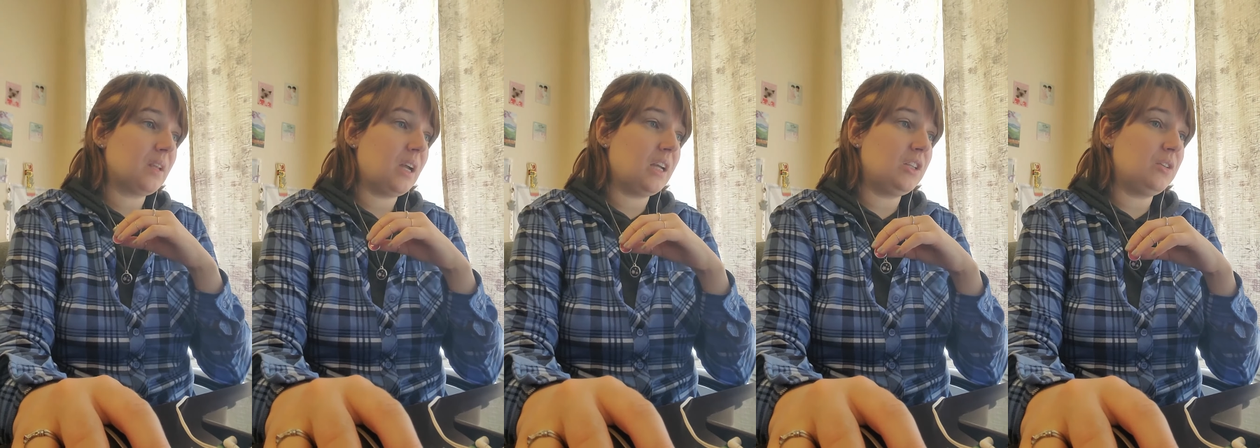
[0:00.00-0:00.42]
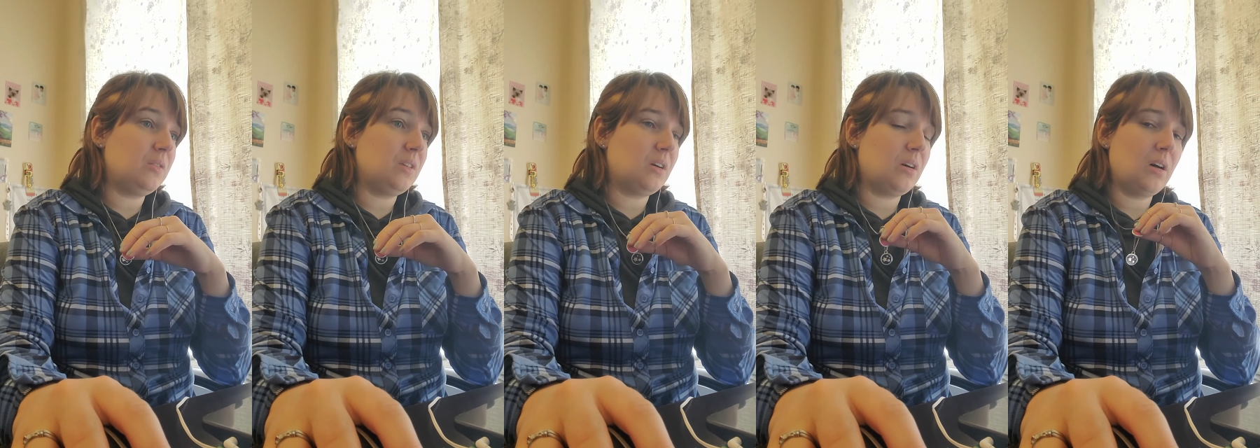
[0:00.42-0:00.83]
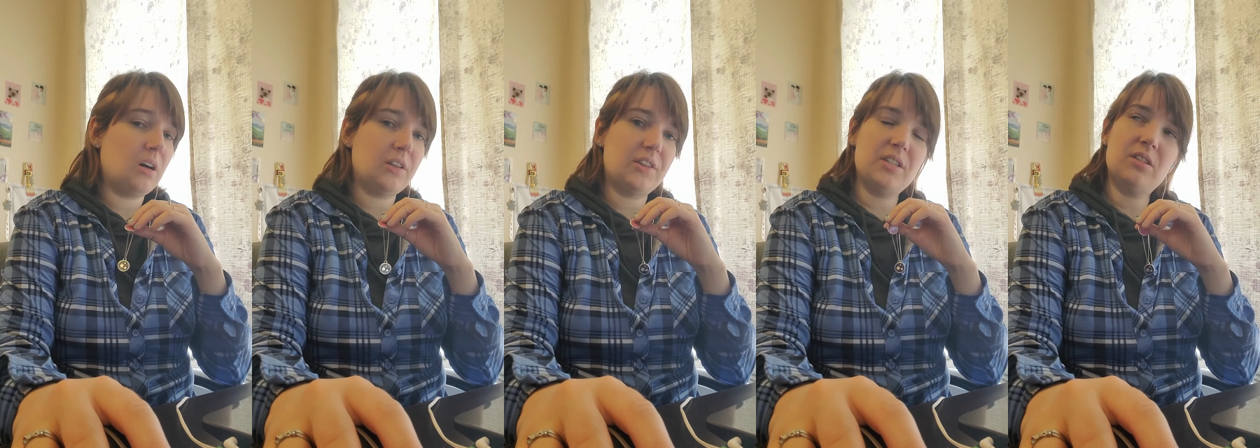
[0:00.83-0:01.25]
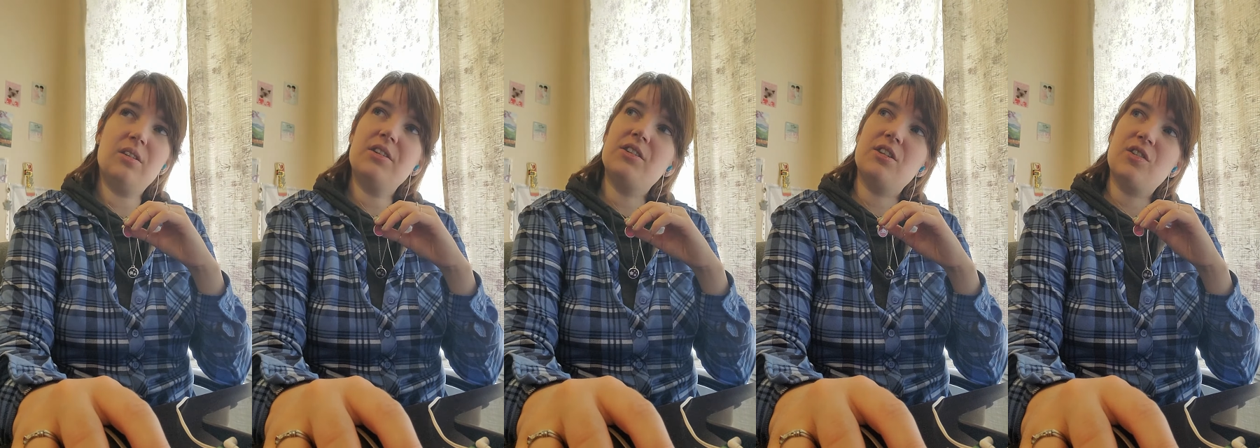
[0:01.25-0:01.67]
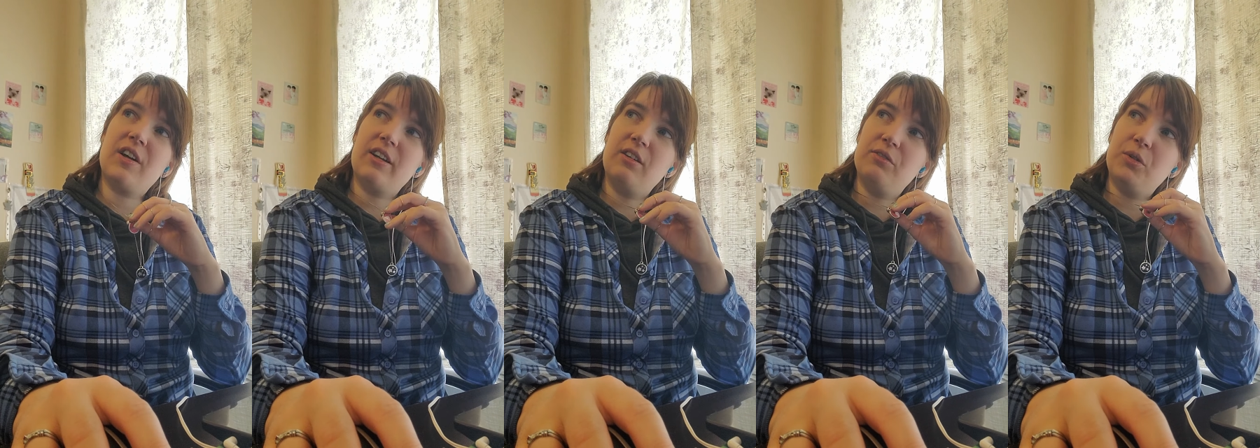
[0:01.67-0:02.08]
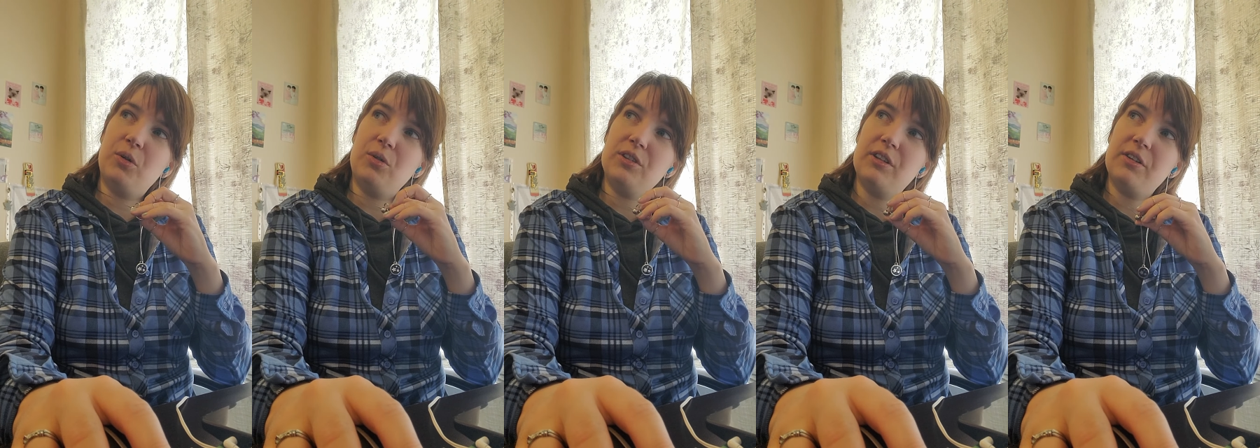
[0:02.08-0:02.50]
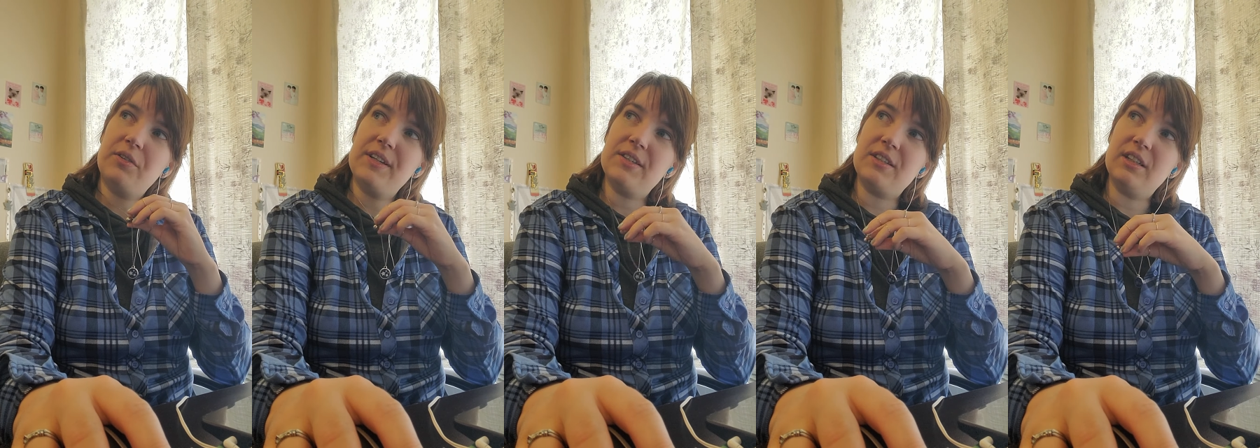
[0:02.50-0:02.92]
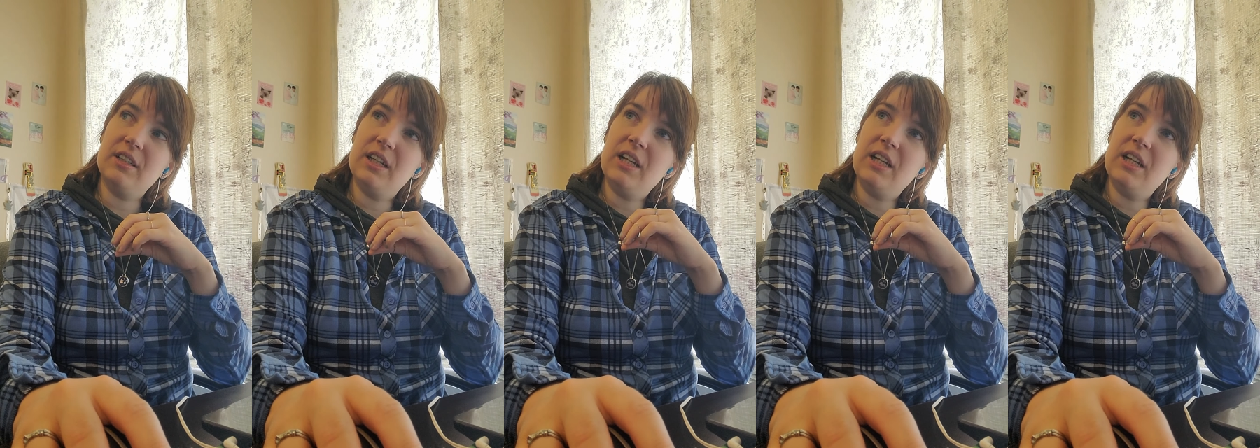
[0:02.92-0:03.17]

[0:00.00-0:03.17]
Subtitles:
And this song is distracting for a whole nother reason.